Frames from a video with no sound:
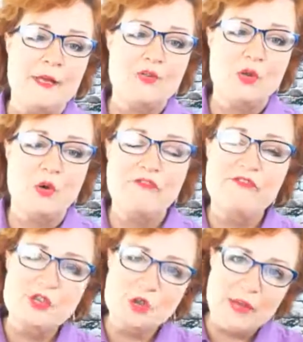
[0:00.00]
So
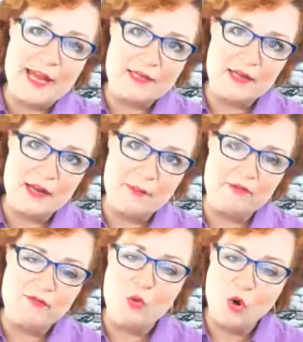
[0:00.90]
visualize the night
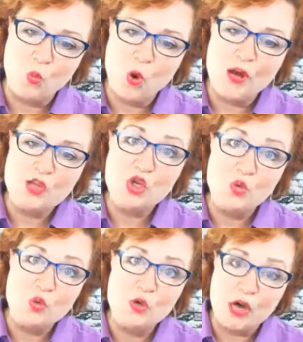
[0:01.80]
before what
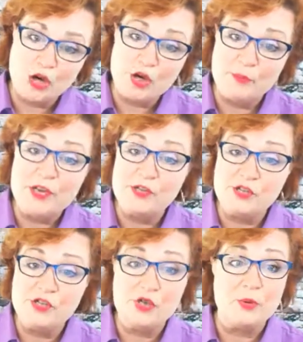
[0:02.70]
you are
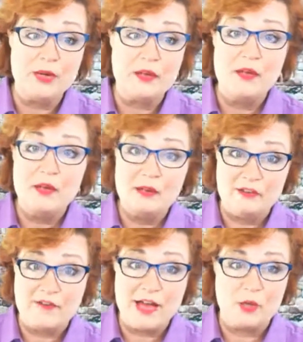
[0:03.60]
committed to doing
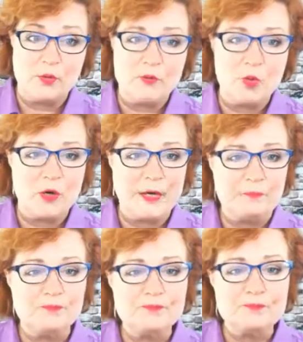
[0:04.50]
the following morning.